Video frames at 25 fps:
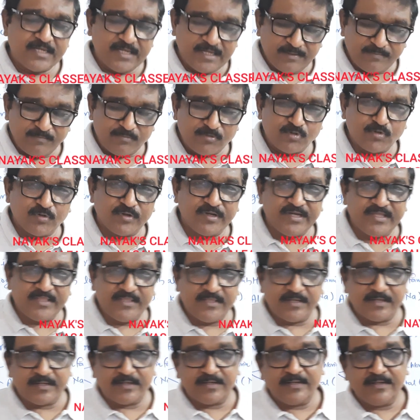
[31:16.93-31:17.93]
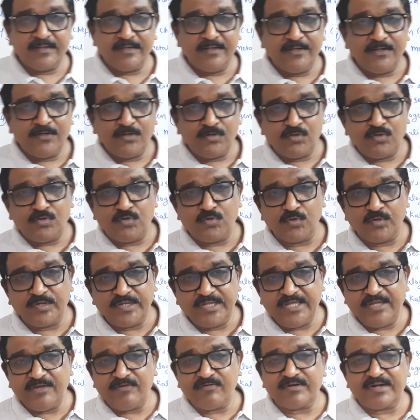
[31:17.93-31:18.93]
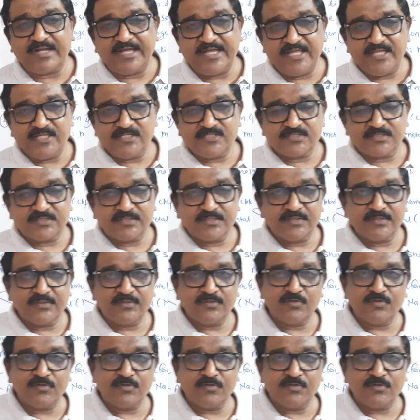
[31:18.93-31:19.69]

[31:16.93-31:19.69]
came together to give rise